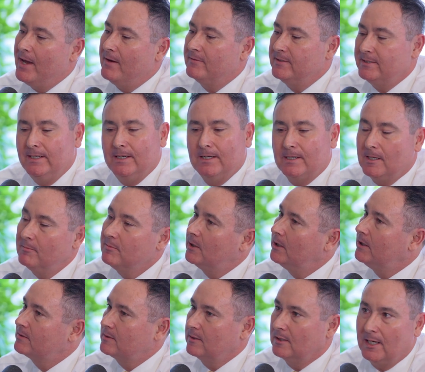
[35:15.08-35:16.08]
haven't seen it come
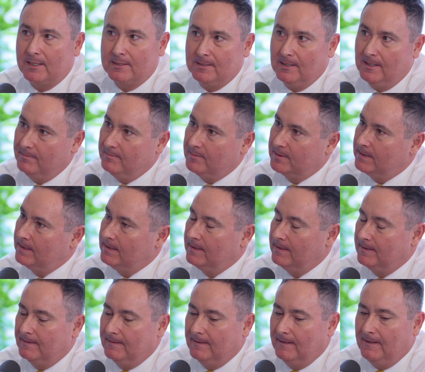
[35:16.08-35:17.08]
close a lot of times.
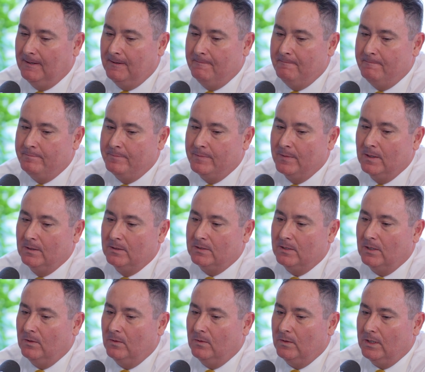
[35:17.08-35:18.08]

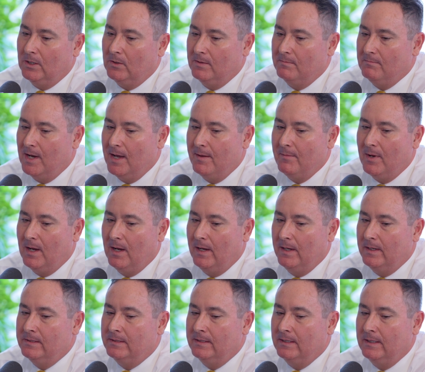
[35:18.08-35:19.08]
So, in my
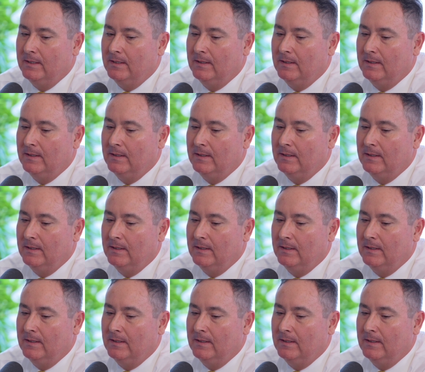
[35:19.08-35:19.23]
mind,